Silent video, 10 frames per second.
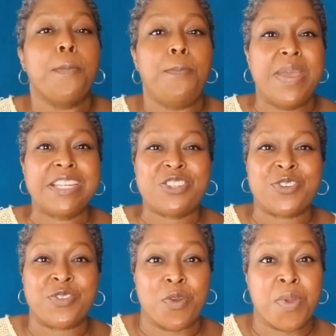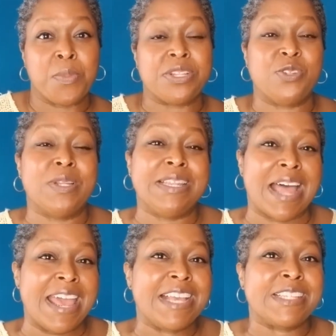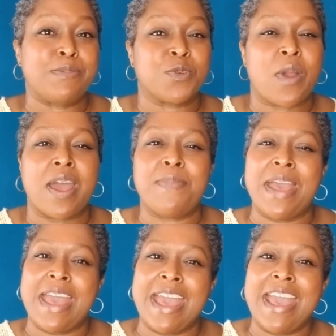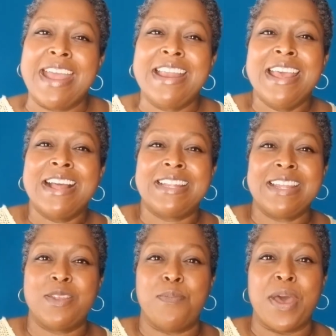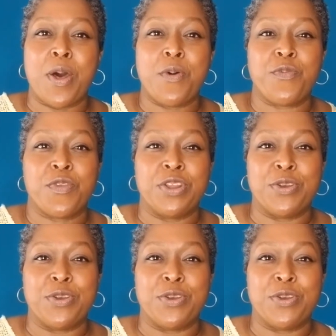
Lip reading: Be sure to remember to like, subscribe, and click the bell for the